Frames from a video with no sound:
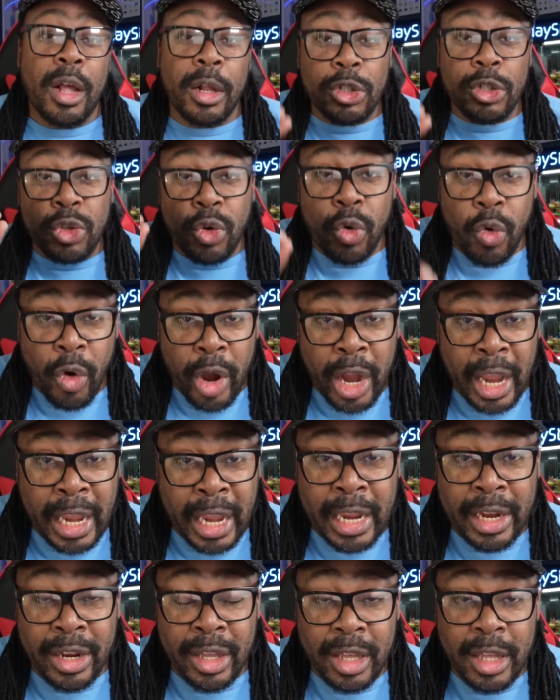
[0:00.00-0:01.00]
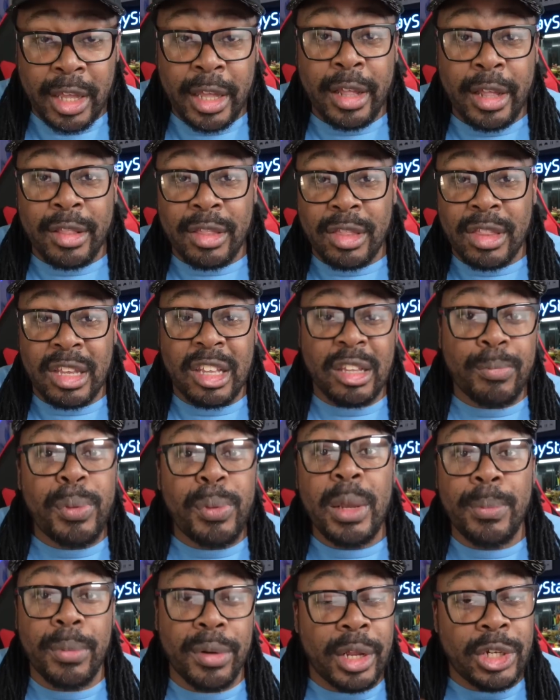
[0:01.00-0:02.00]
Train these
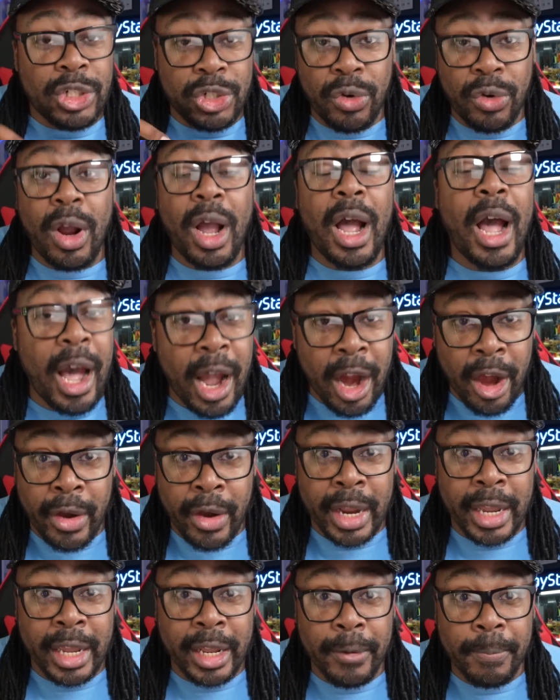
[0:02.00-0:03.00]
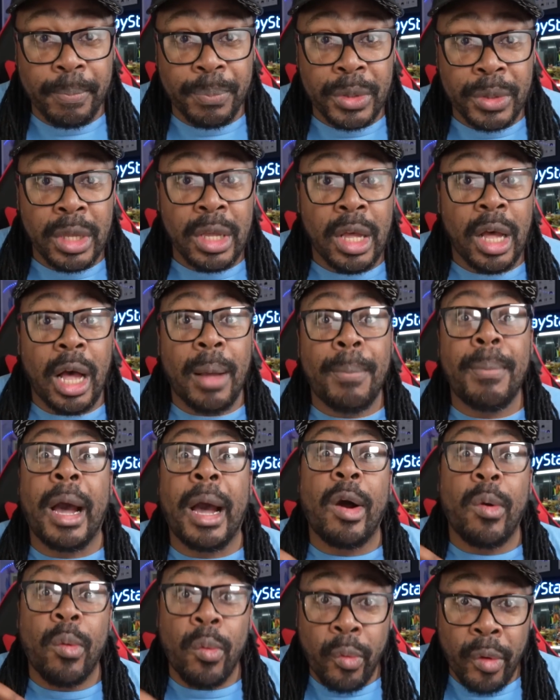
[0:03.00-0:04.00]
people that you're hiring
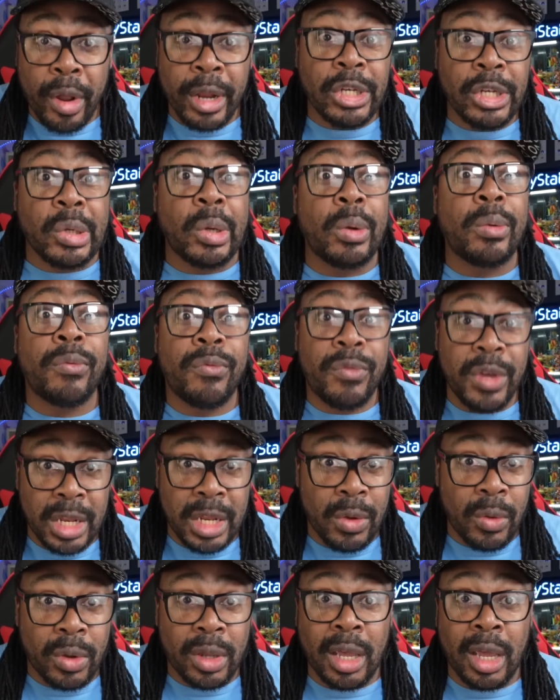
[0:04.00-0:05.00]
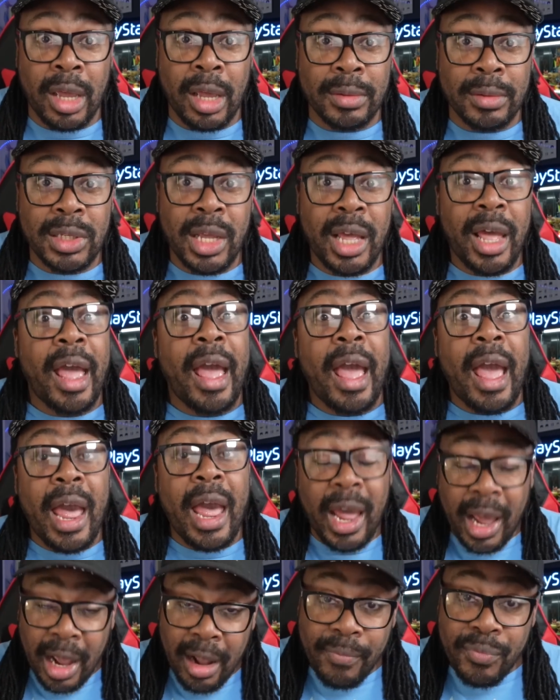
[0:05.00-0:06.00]
about retro video games.
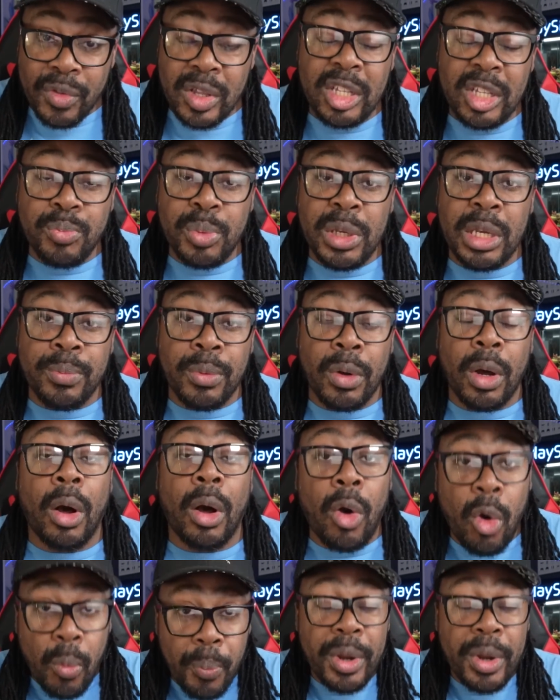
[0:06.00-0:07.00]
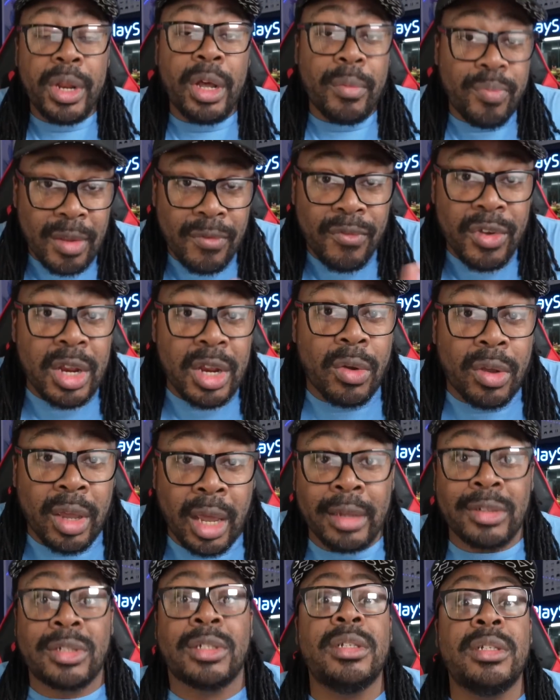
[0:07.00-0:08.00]
Have these people open up the video
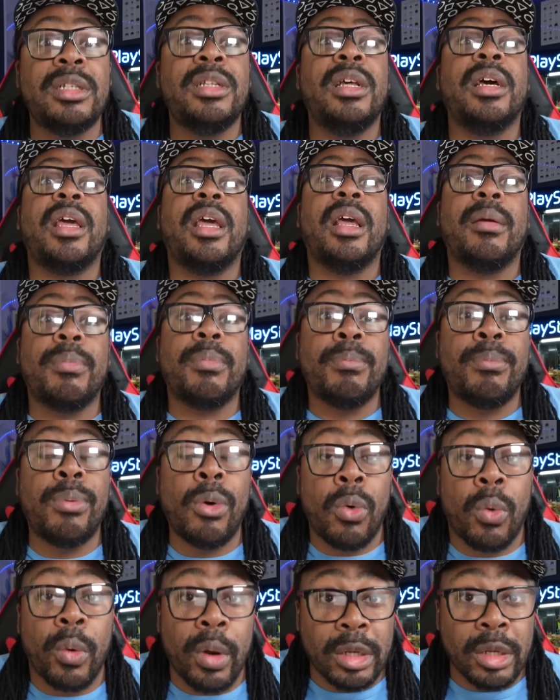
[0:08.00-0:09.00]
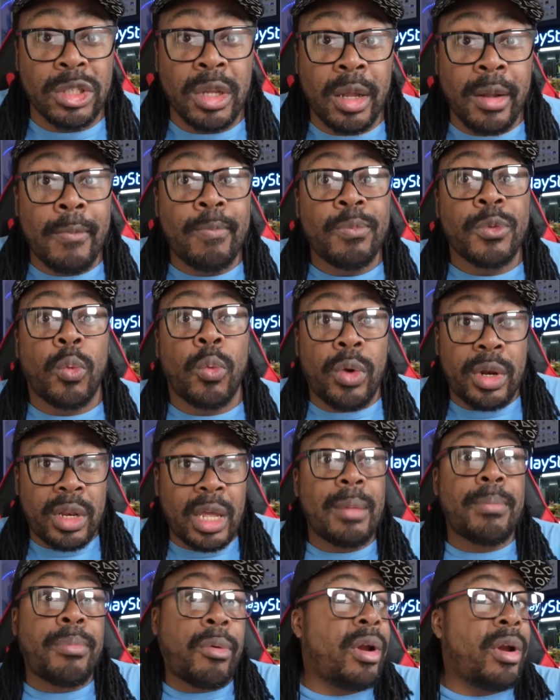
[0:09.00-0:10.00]
games, look at boards, when
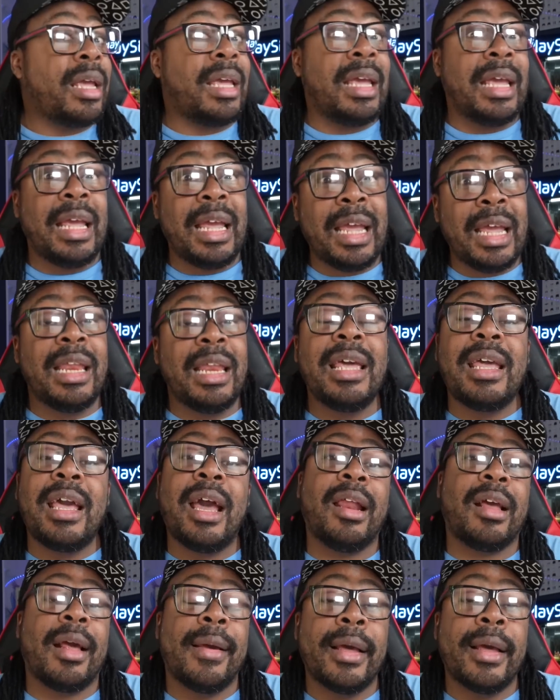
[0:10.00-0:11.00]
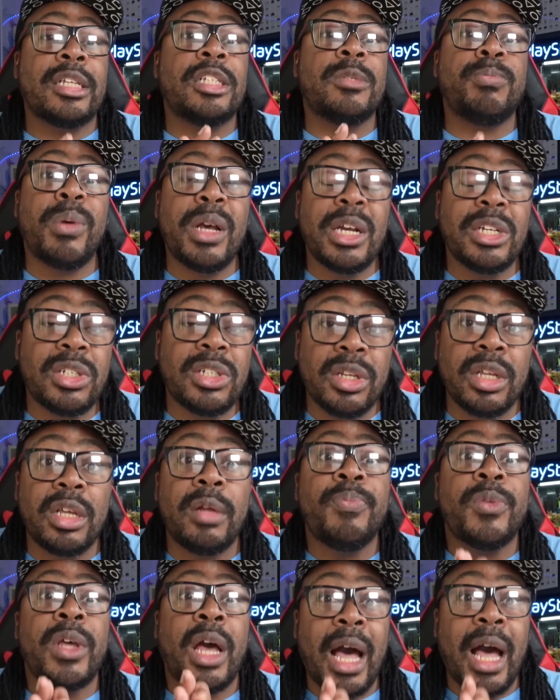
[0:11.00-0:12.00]
they bring in any kind of,
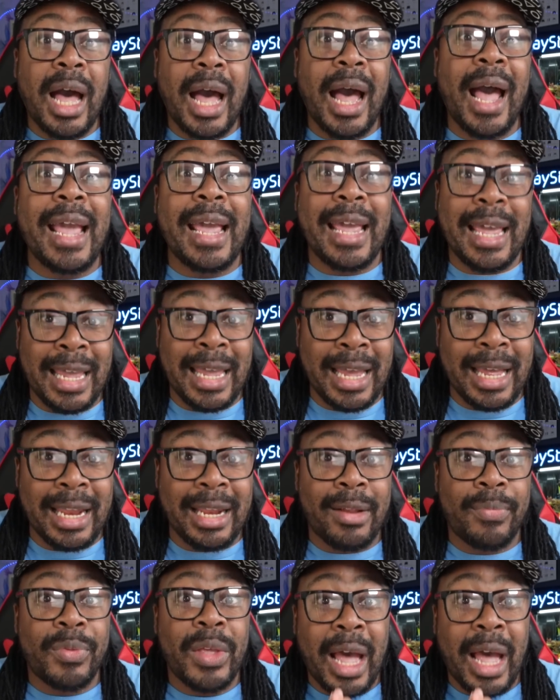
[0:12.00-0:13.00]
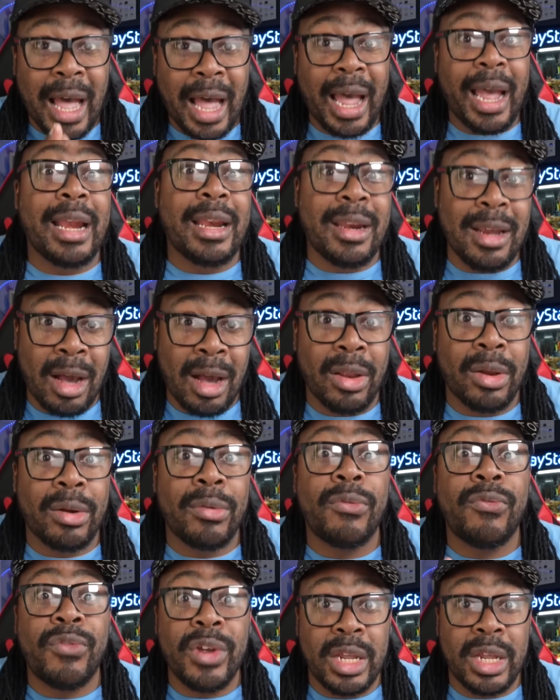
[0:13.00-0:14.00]
especially high end, high dollar
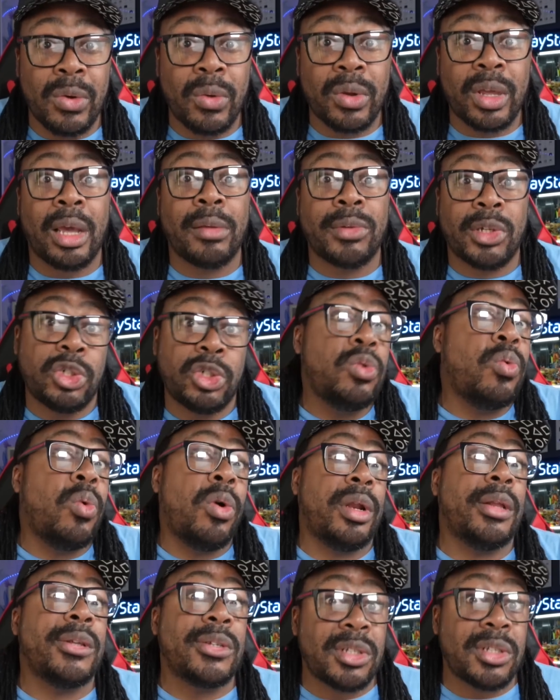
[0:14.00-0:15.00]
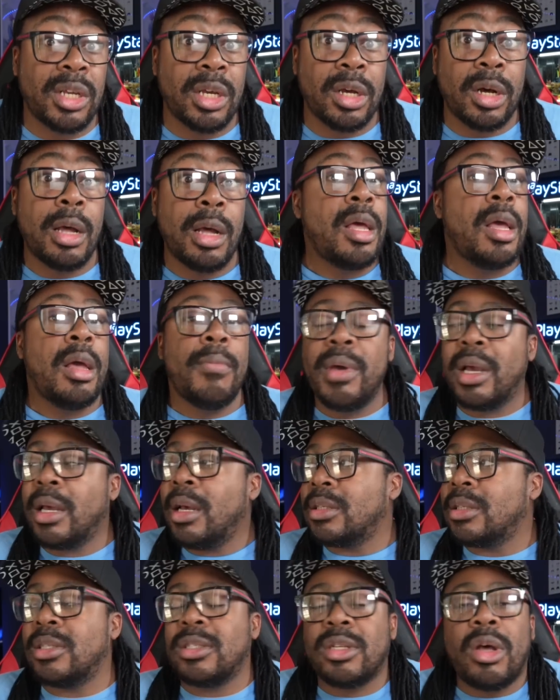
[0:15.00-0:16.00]
video games that you want to sell
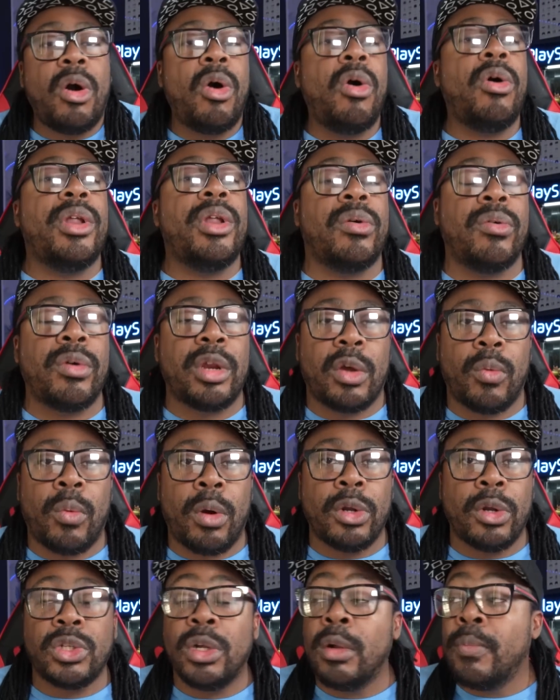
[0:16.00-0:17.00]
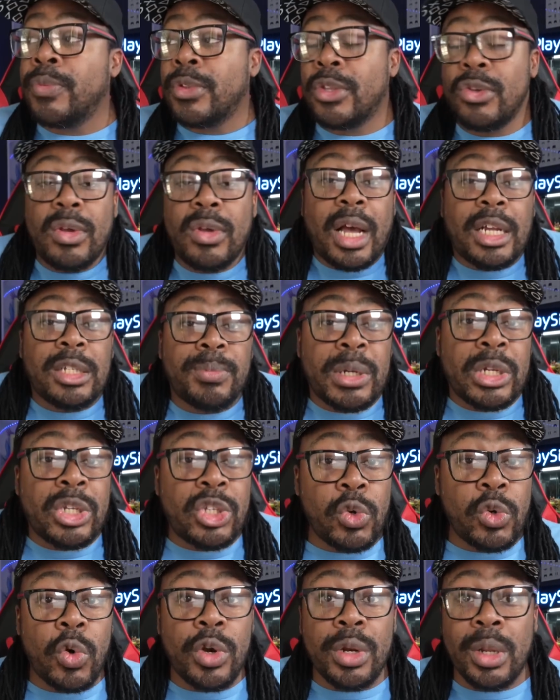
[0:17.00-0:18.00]
because it's only going to get worse. You guys
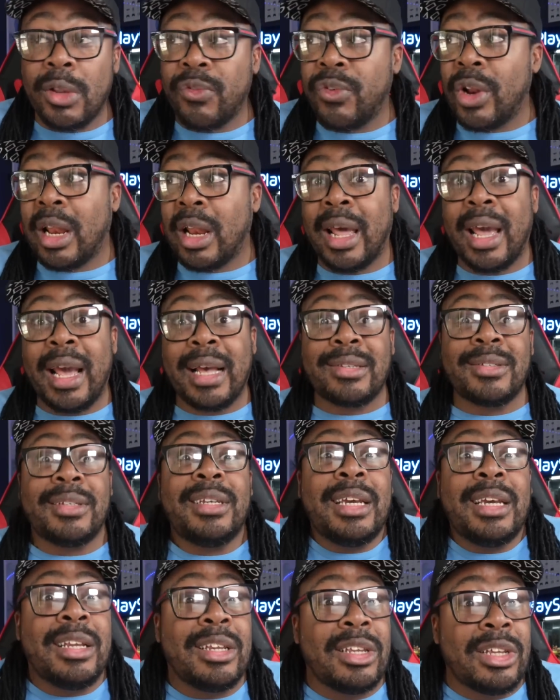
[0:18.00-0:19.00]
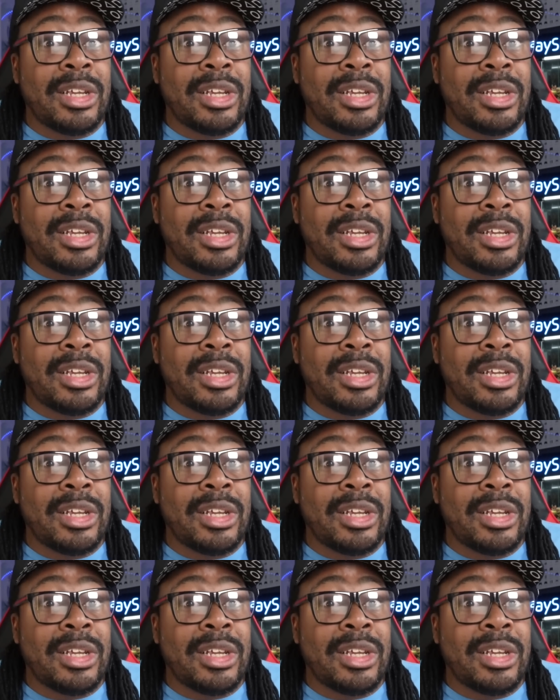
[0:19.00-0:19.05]
been doing this for the last 10